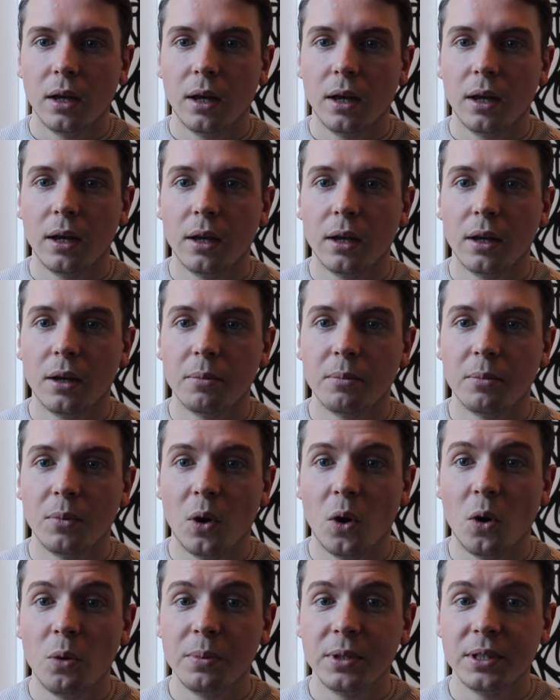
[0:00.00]

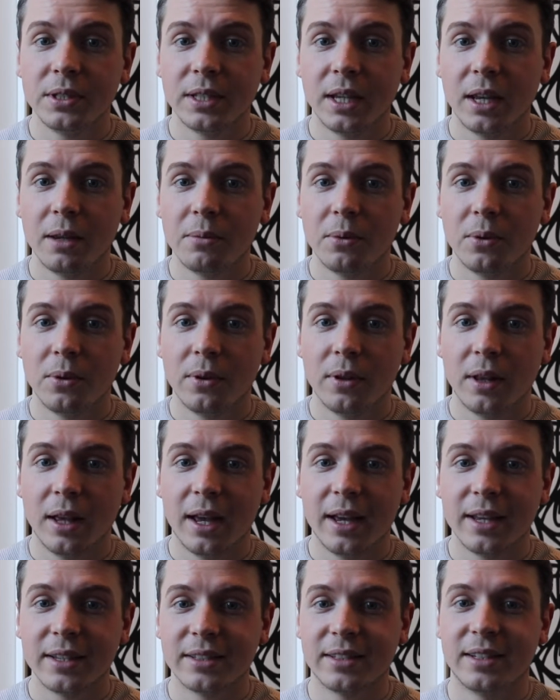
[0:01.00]
OpenTable
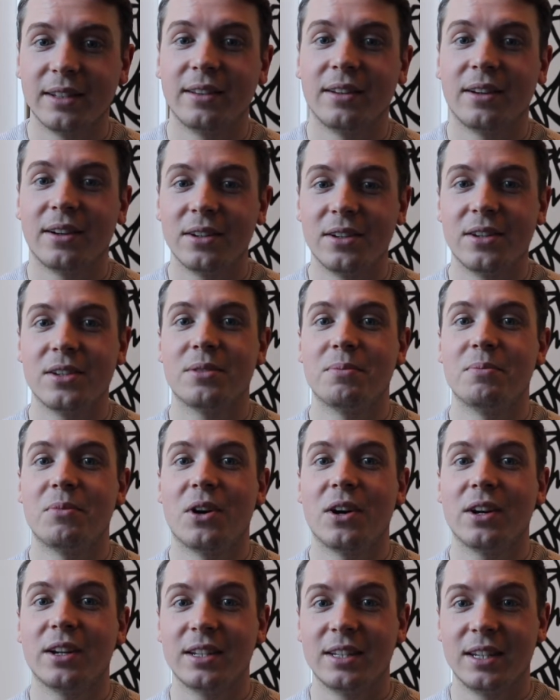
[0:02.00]
has the largest
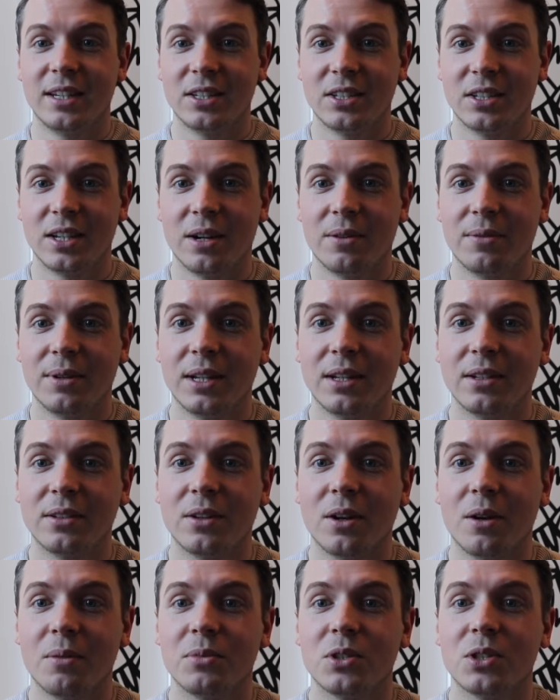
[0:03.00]
marketing share when it
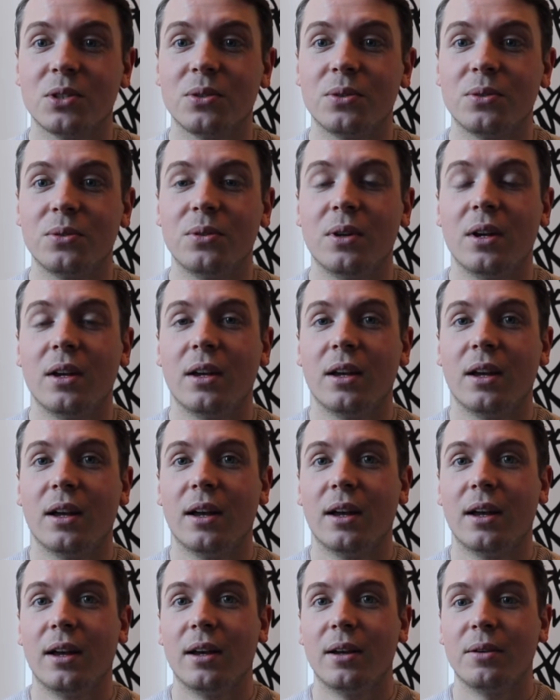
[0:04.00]
comes to
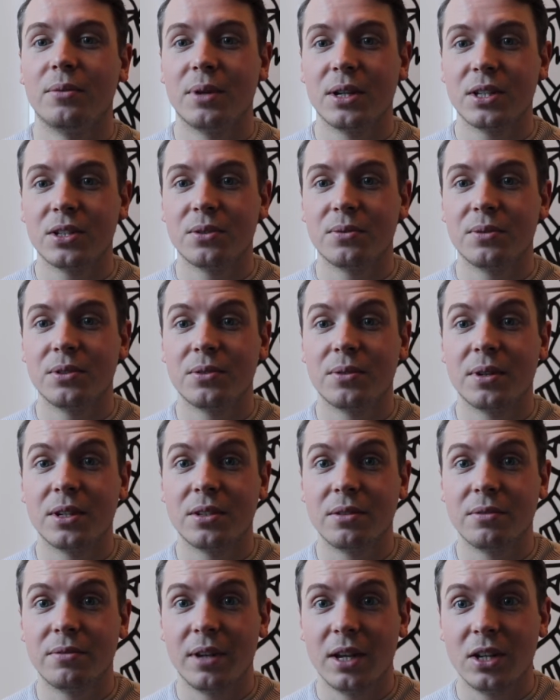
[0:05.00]
restaurant
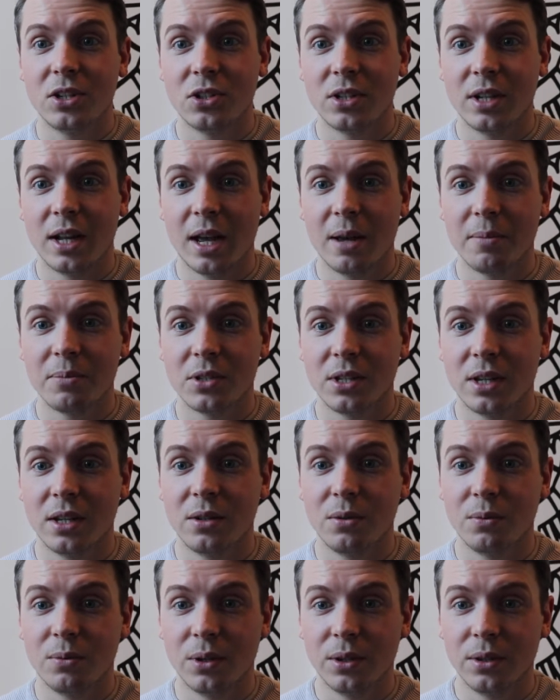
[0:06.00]
reservation apps in
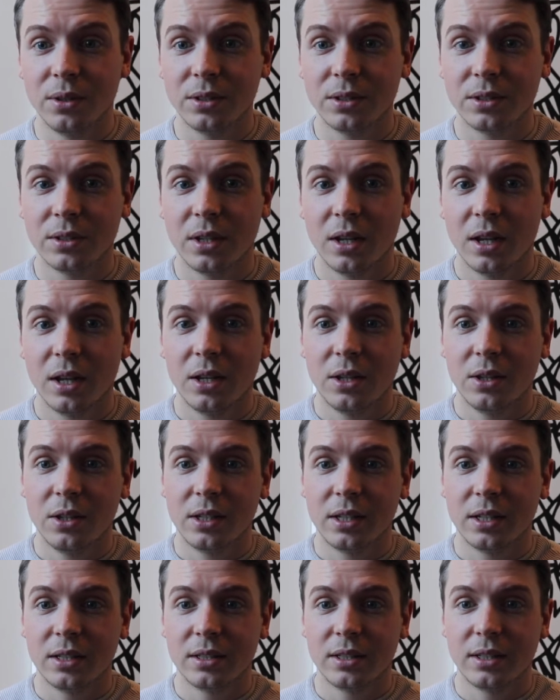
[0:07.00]
the world. You
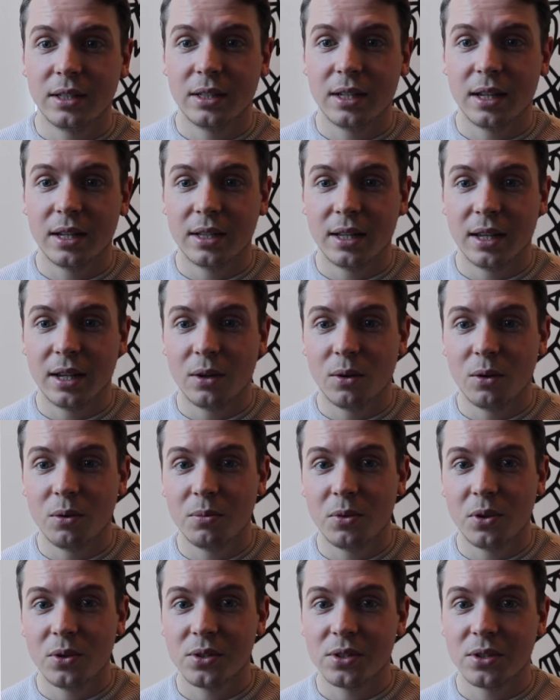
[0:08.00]
can see that they
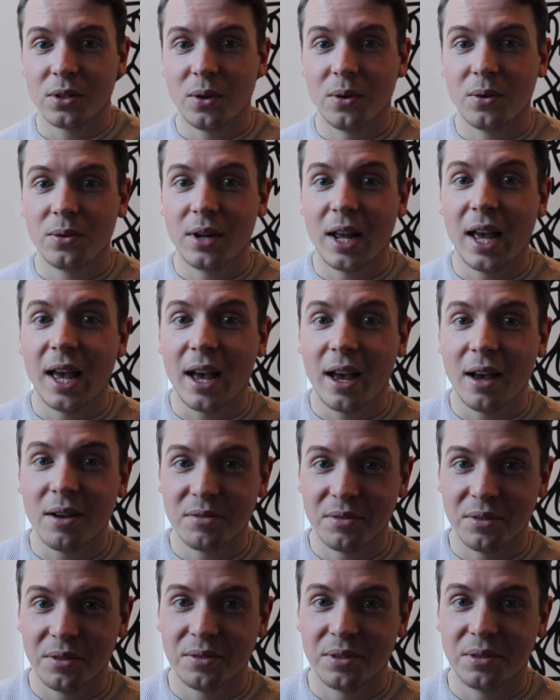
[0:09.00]
almost own
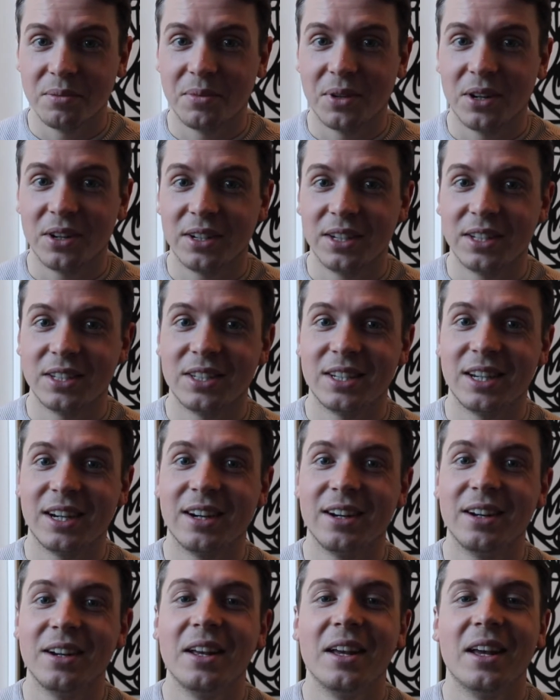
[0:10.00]
half of the market
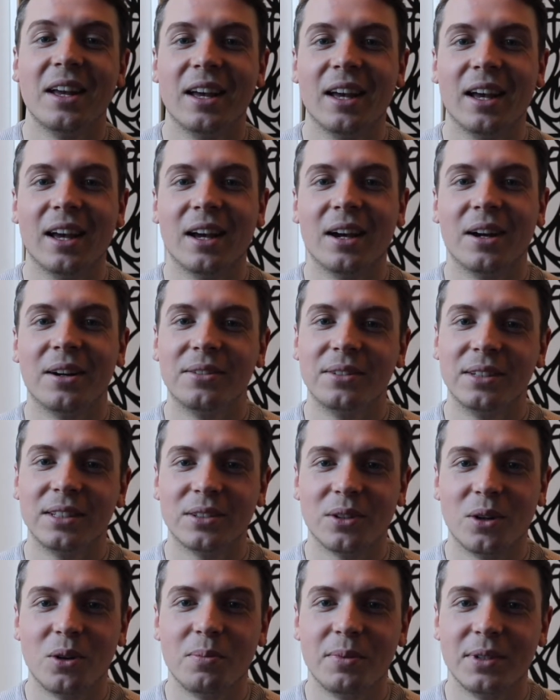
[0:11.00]
share with
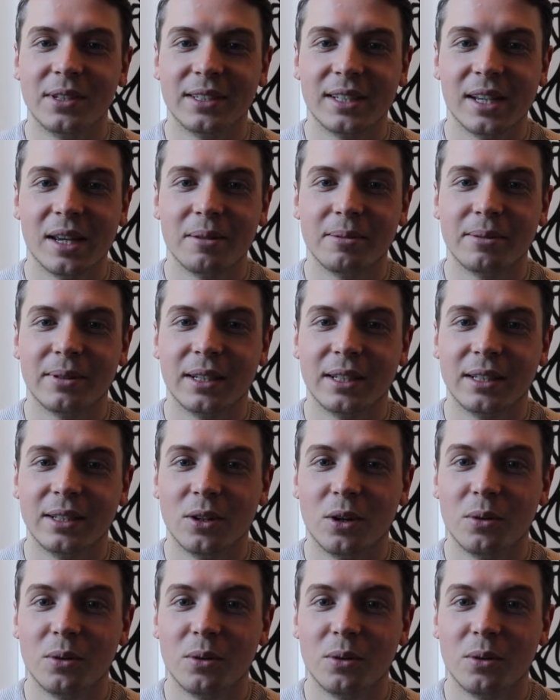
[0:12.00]
OpenTable and the